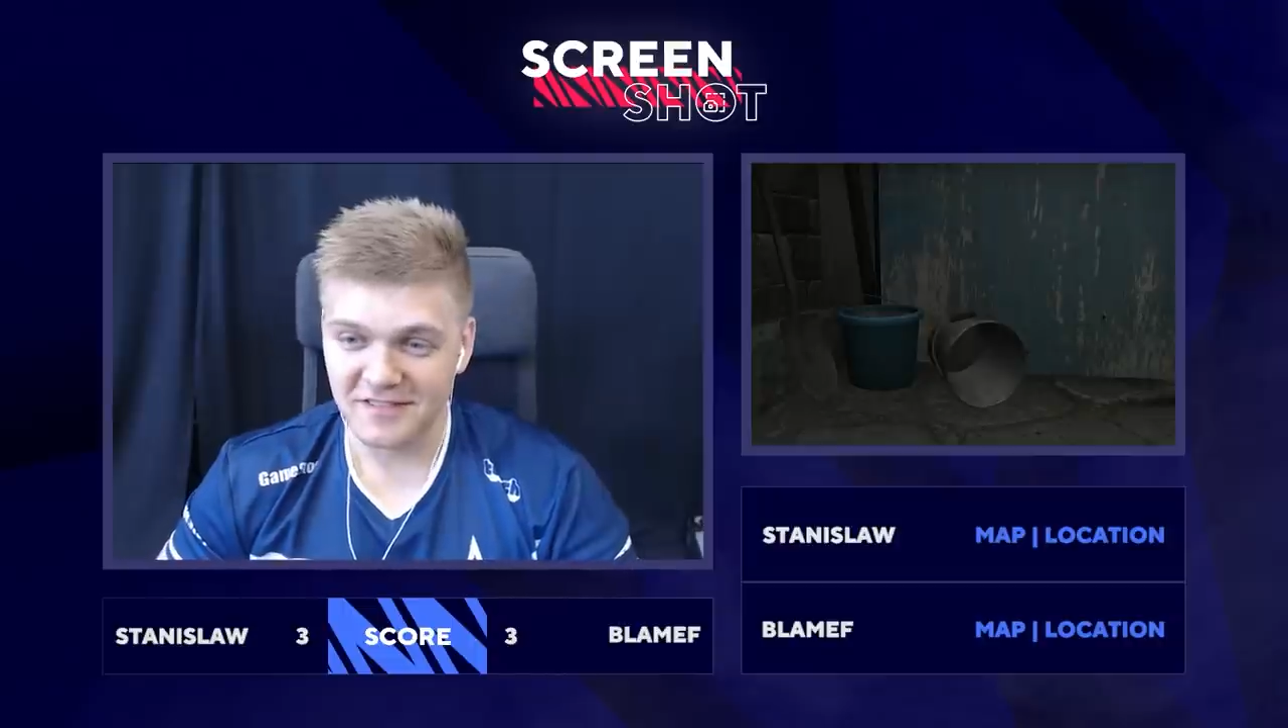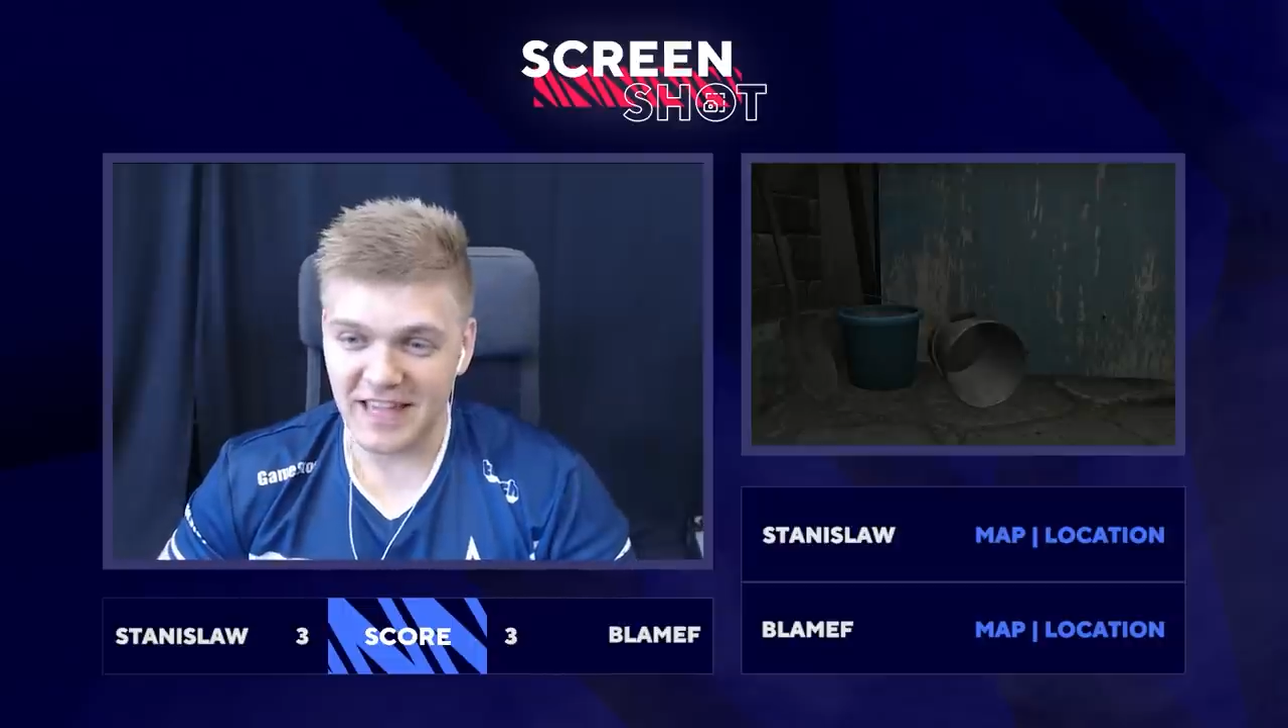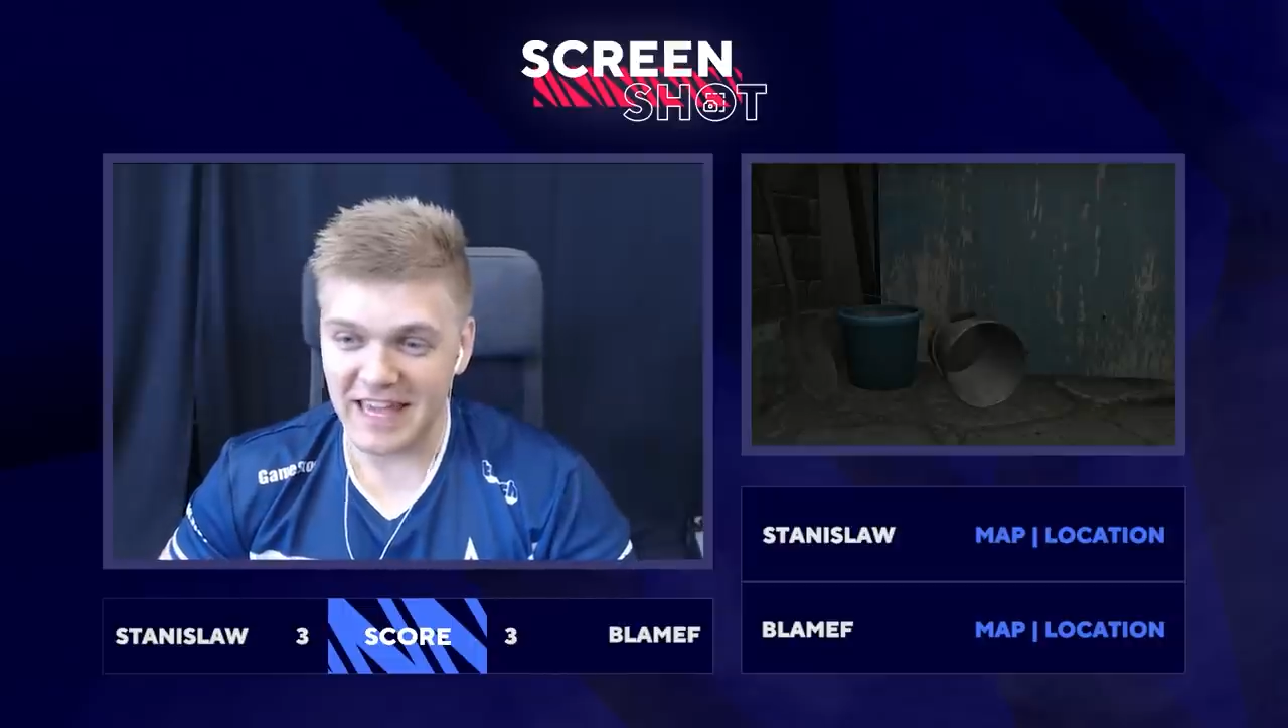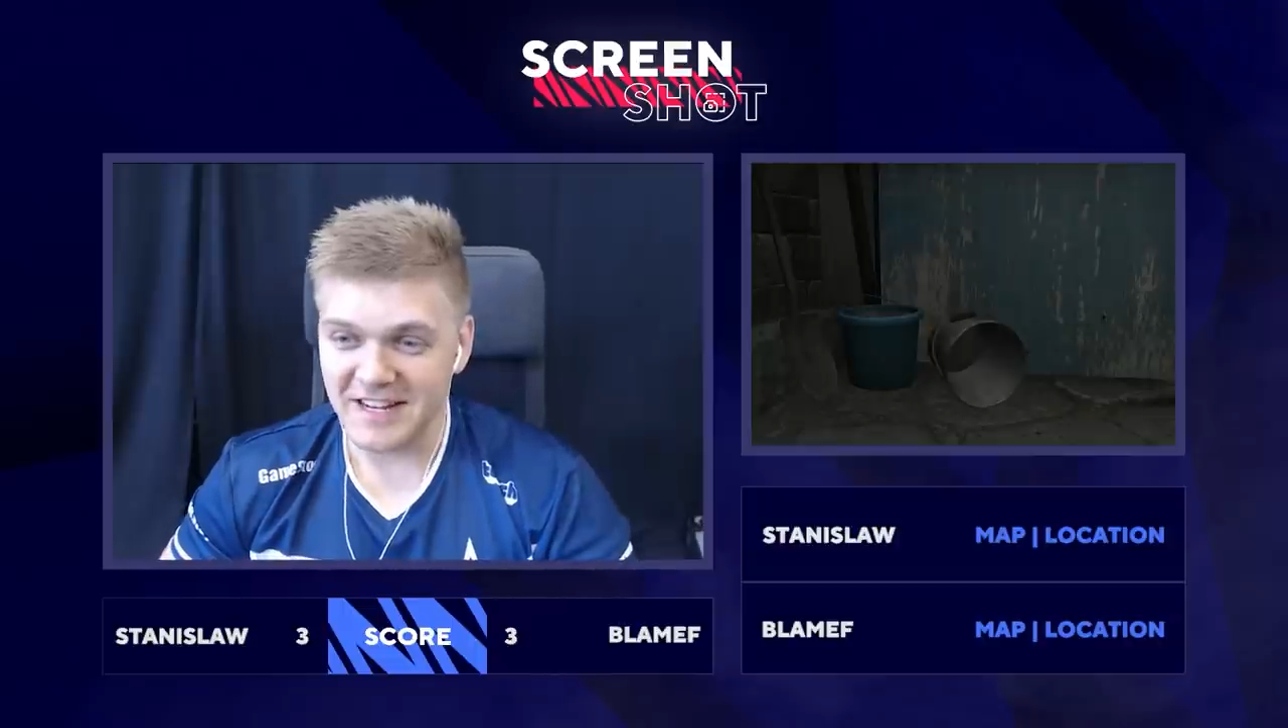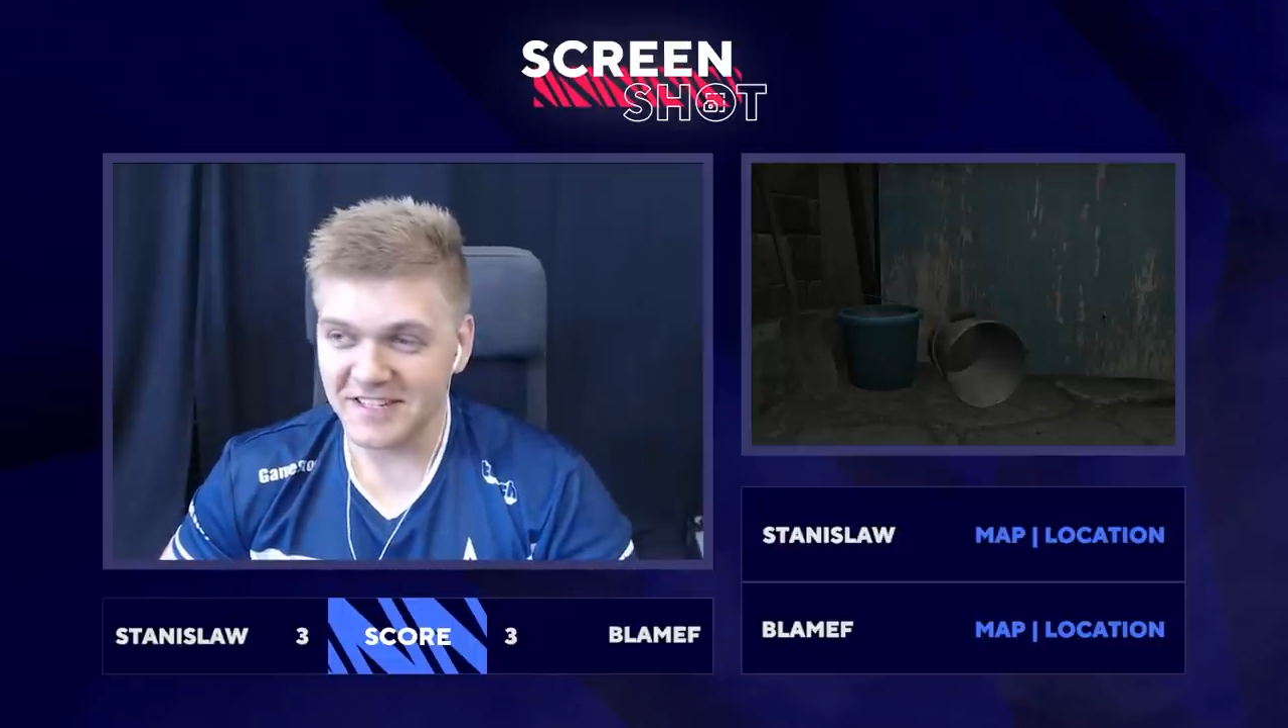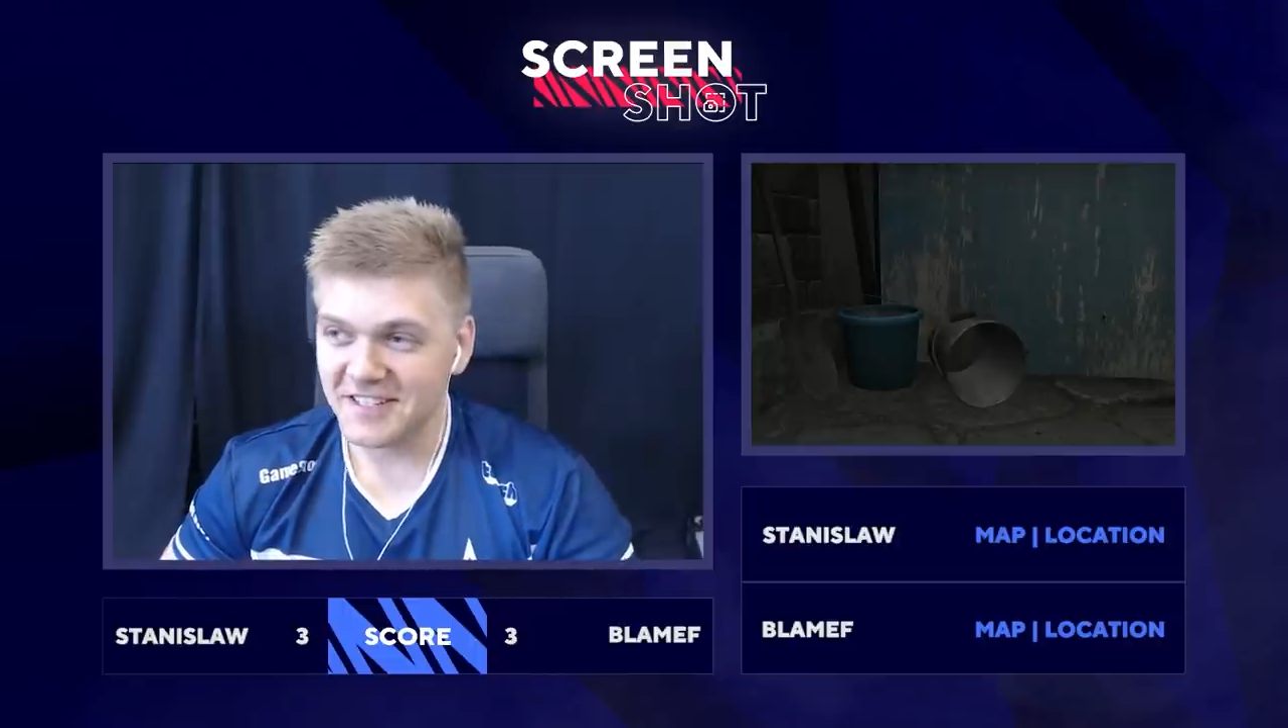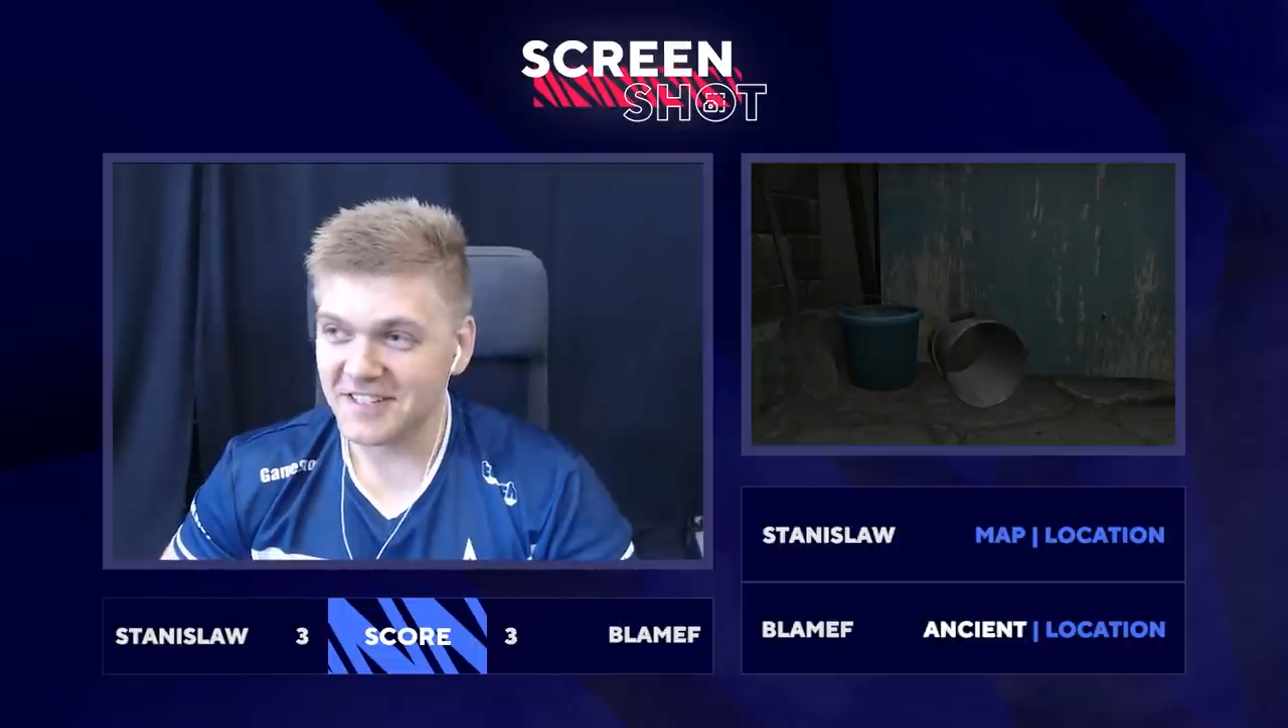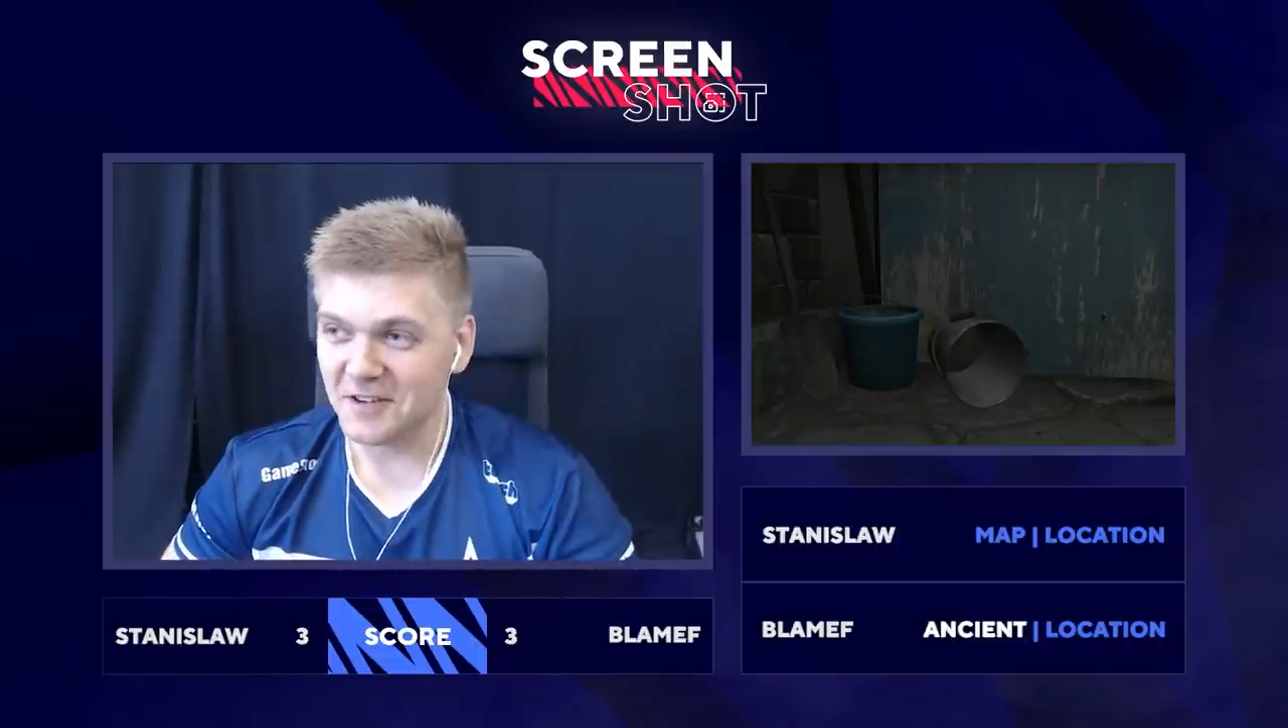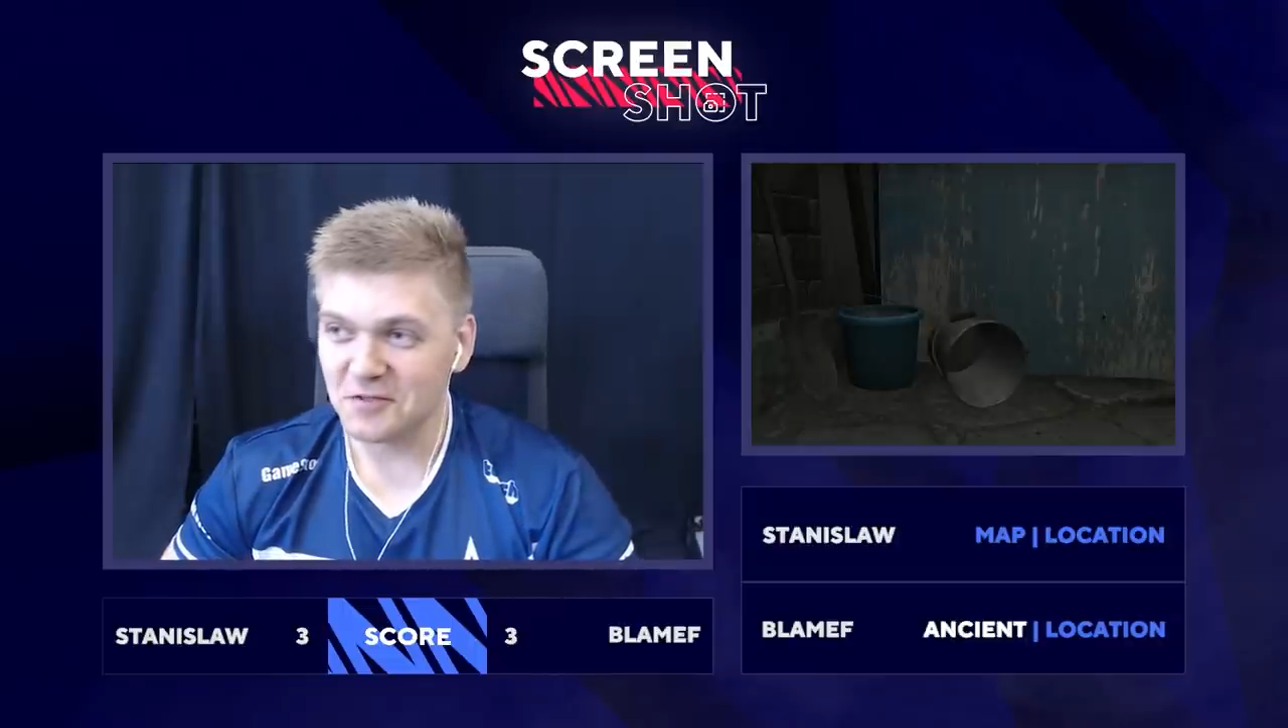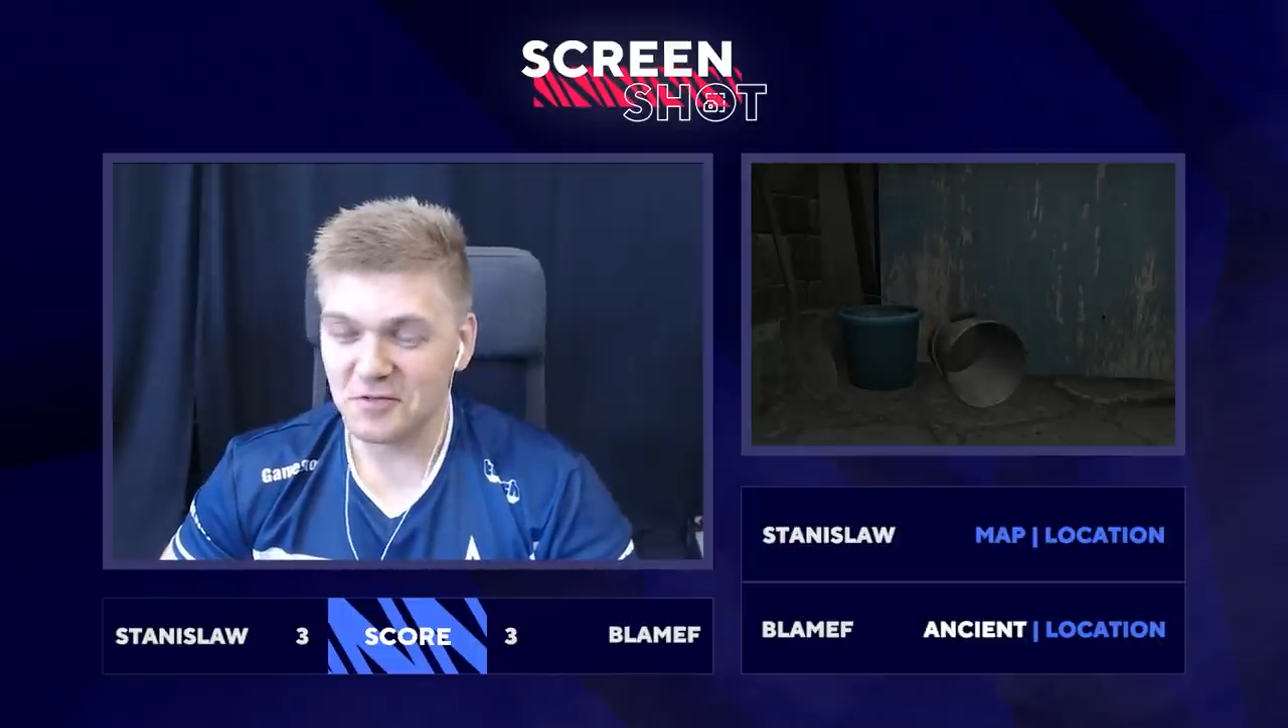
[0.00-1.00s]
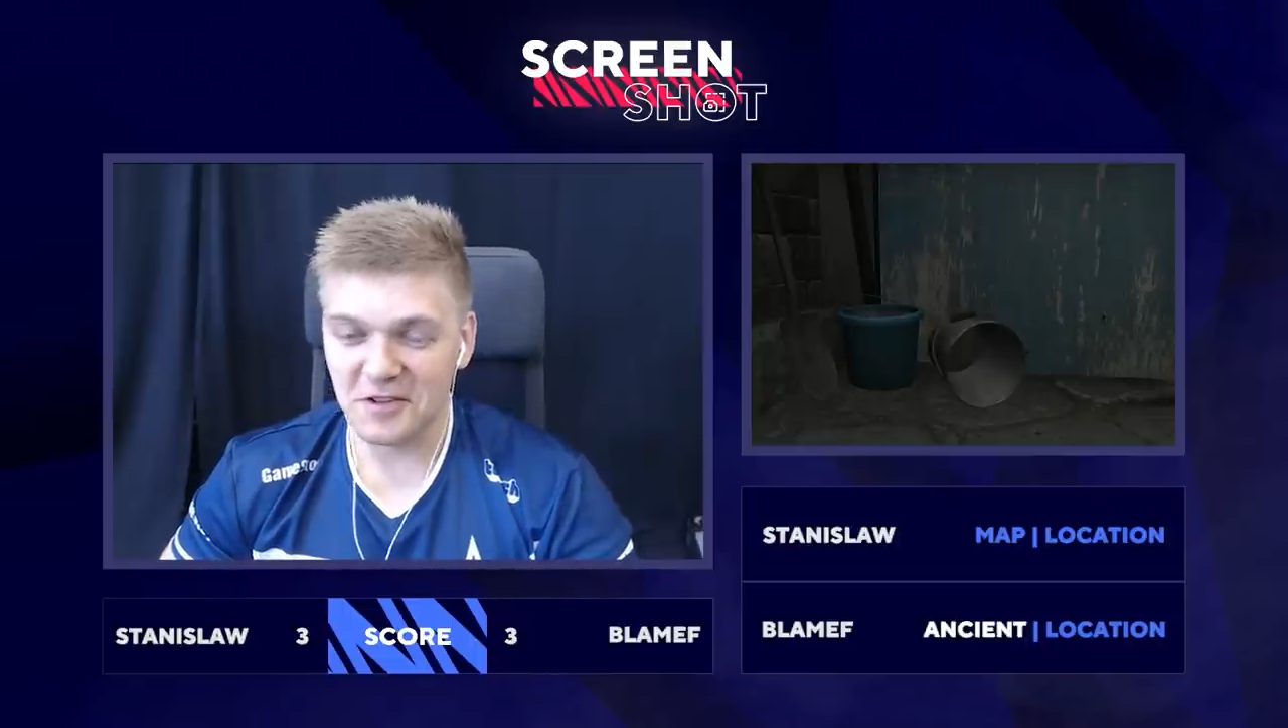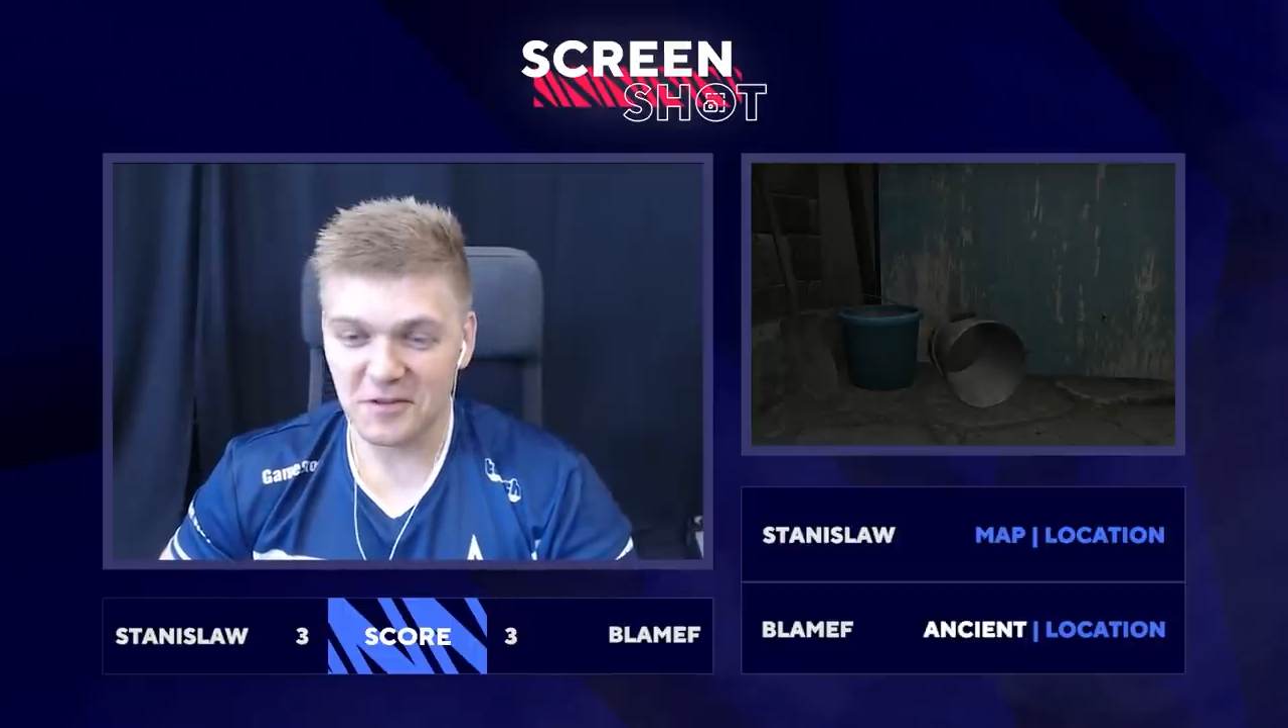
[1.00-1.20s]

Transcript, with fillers: ancient sounds really.